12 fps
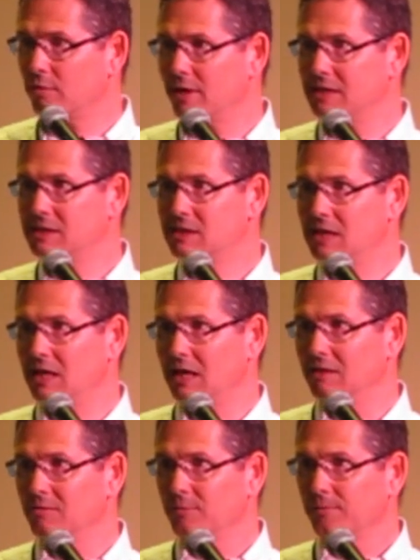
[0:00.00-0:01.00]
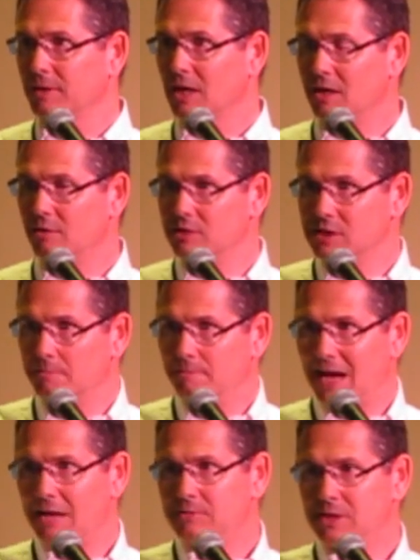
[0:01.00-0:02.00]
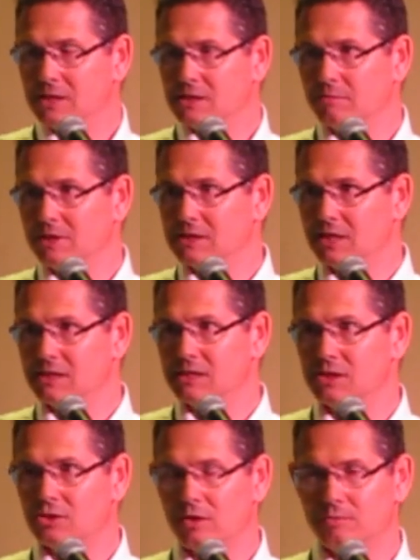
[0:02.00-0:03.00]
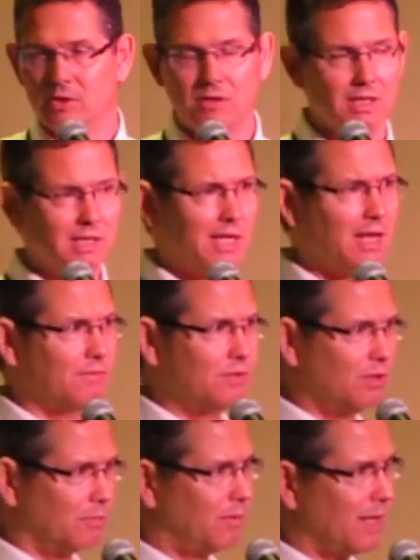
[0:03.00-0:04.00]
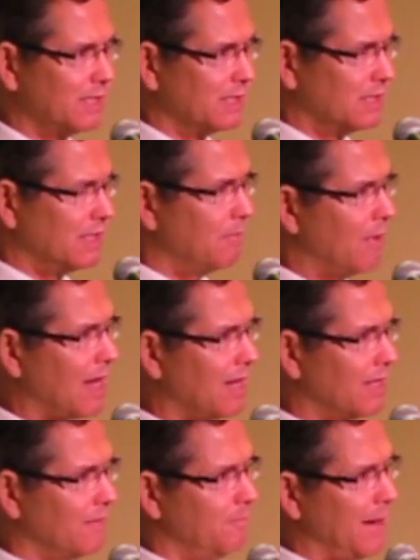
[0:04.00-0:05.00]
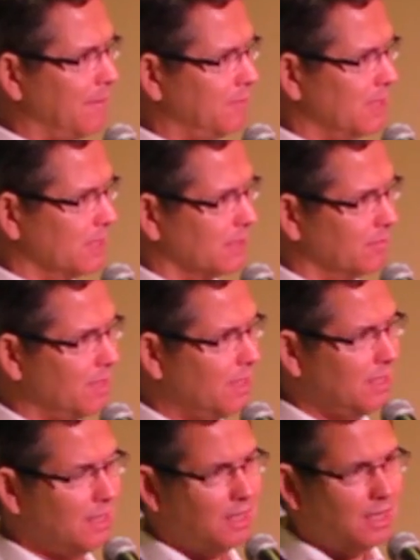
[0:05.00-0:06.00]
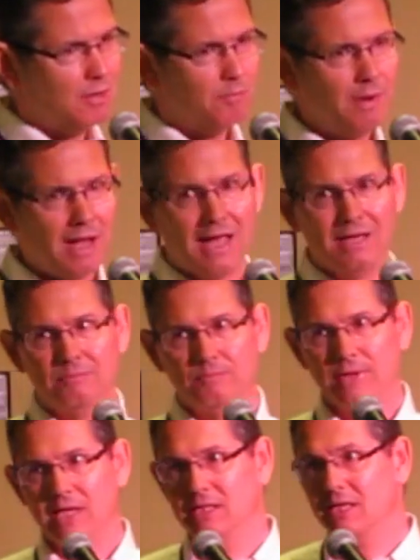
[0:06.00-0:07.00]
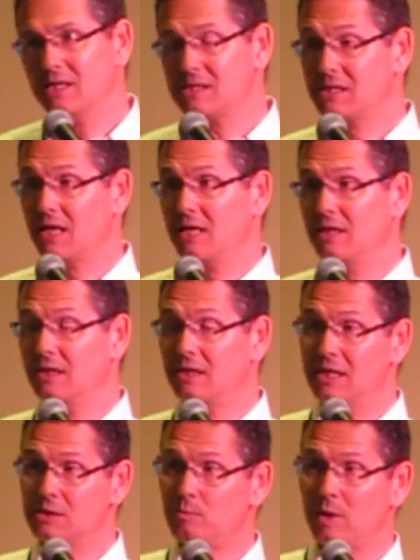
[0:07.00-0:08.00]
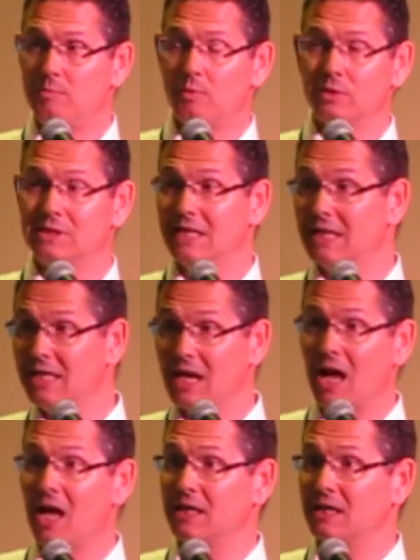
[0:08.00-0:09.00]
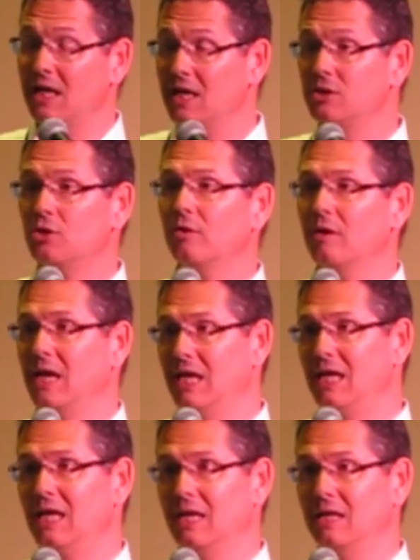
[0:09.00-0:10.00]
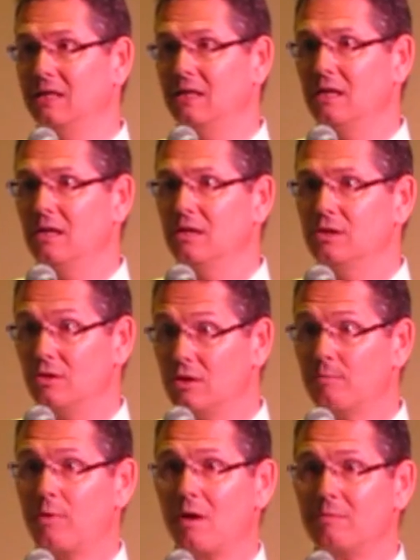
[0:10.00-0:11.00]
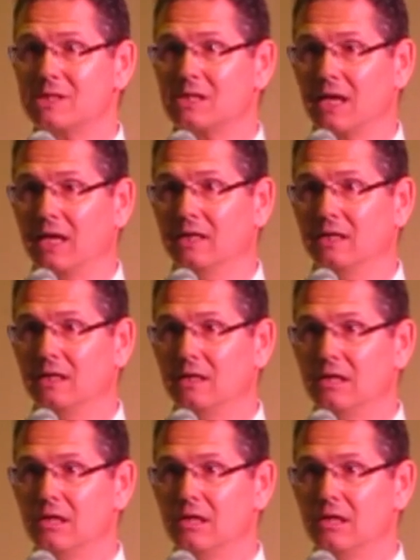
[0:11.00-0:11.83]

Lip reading: Red Sea. There was a baptism, it says in scripture, that kind of took place, a symbolic of baptism. But it does say that these people did not enter in to the promised land.